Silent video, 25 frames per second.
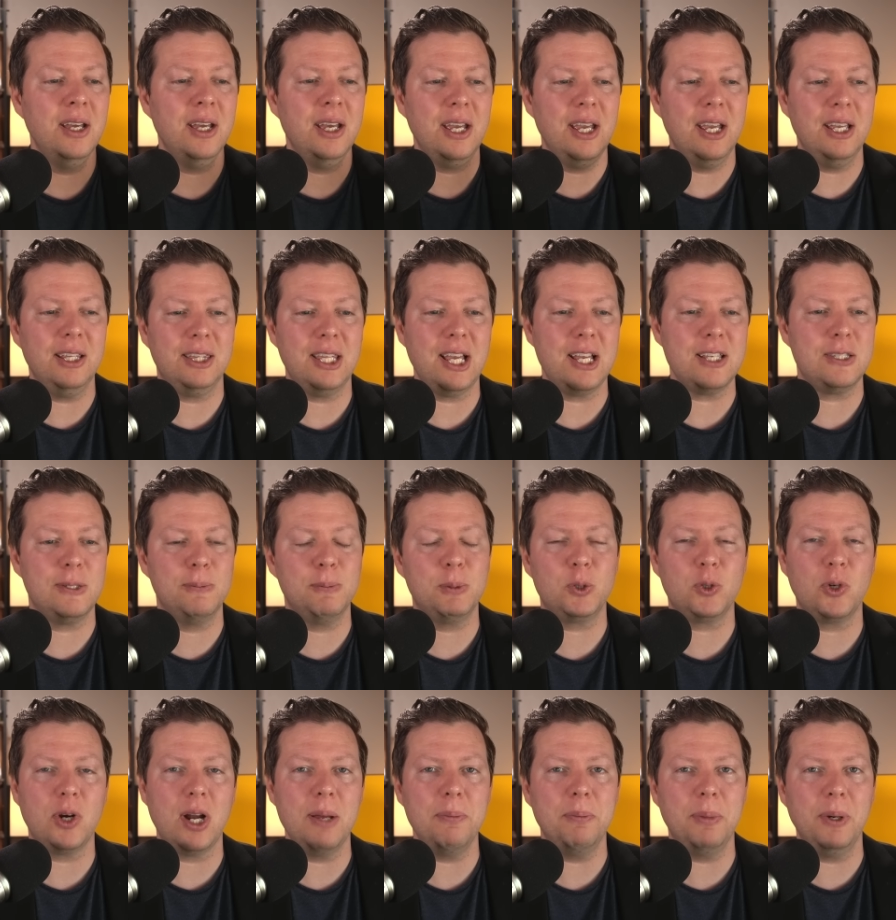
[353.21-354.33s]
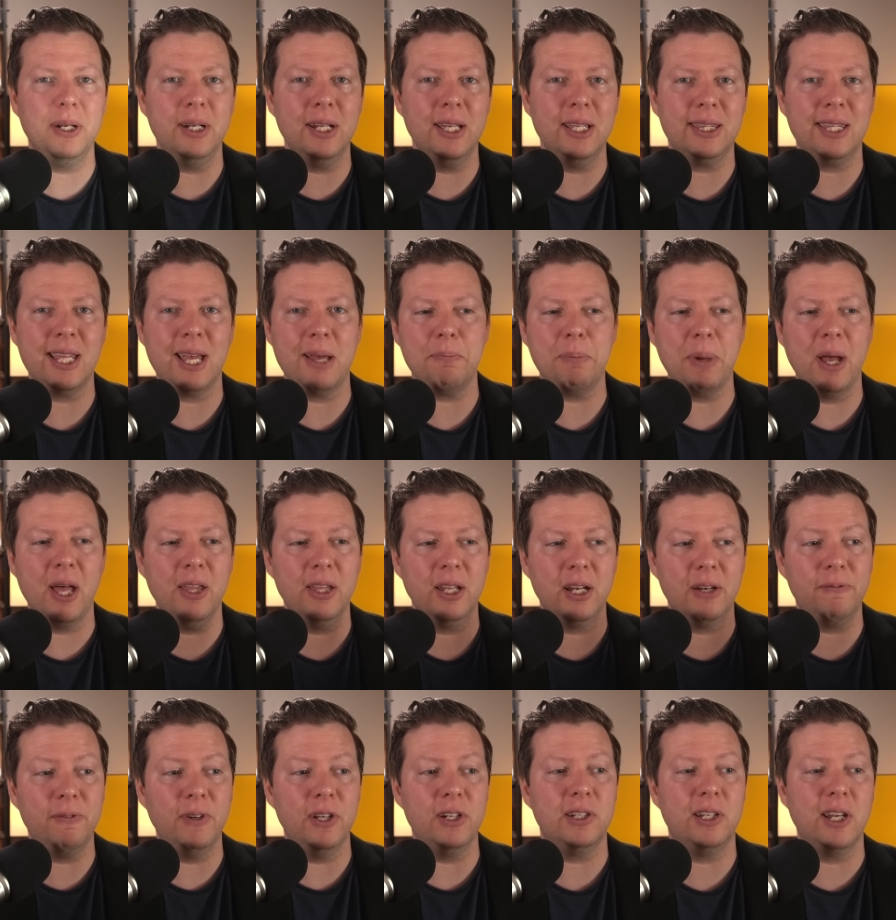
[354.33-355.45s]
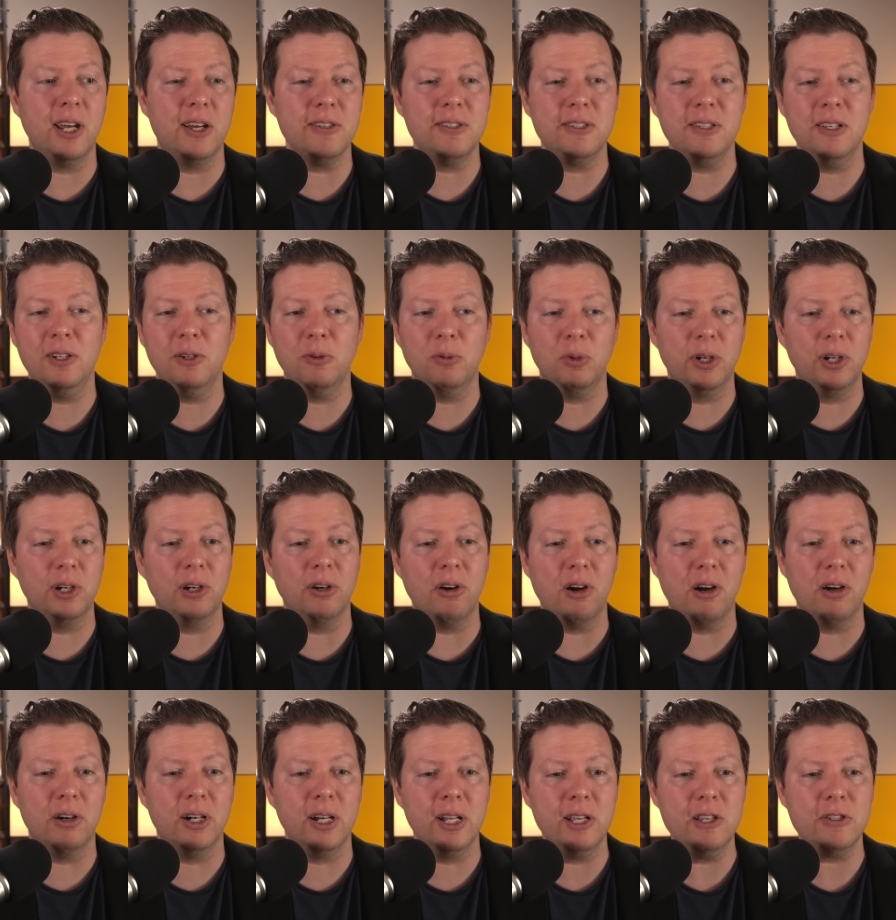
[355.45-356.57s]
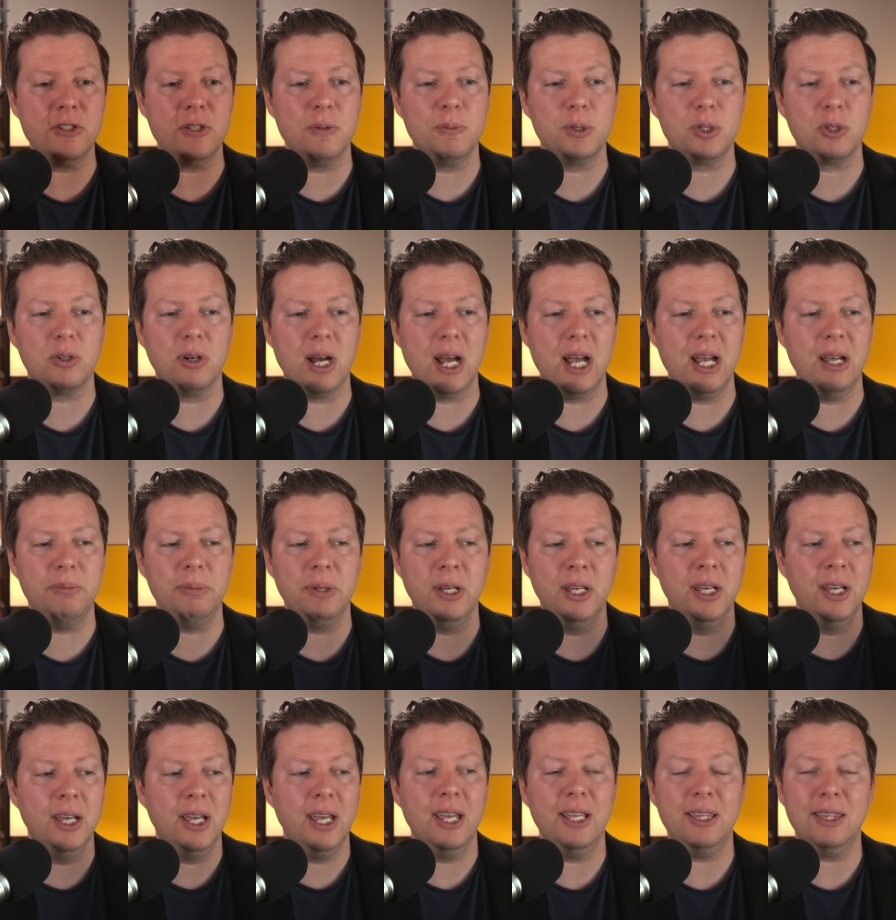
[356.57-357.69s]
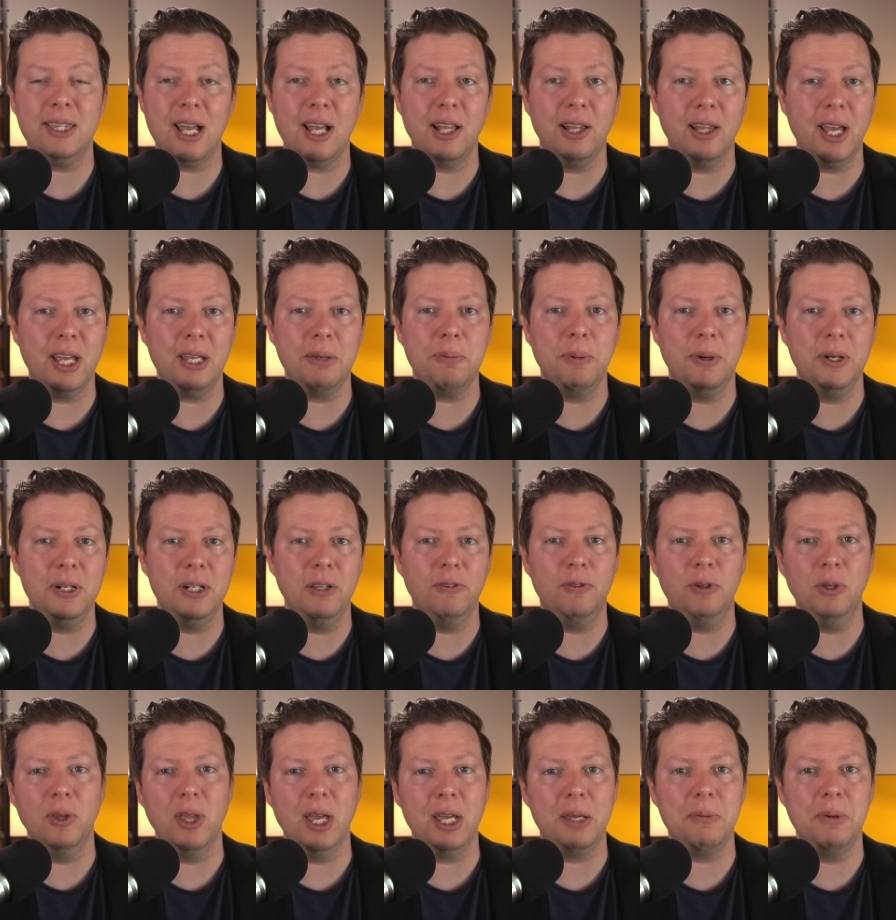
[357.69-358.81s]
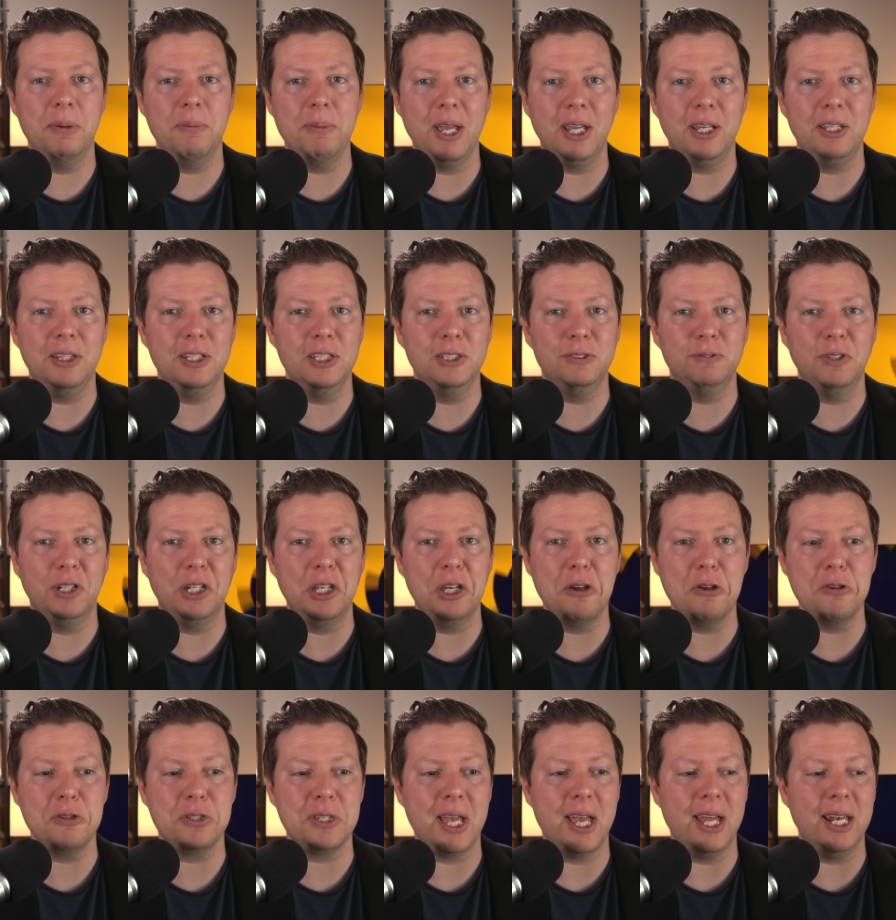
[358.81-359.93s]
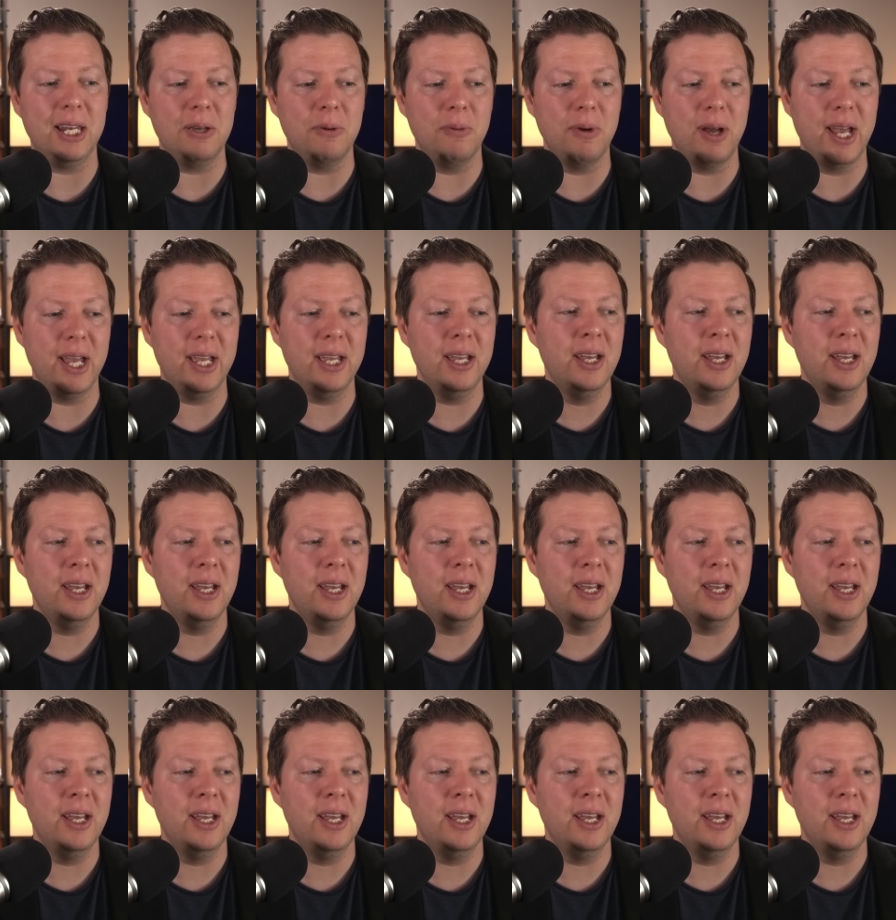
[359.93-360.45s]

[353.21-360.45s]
hit that subscribe button, hit that bell, and if it doesn't or you're already subscribed, hit that like button if you like me making these videos anyway.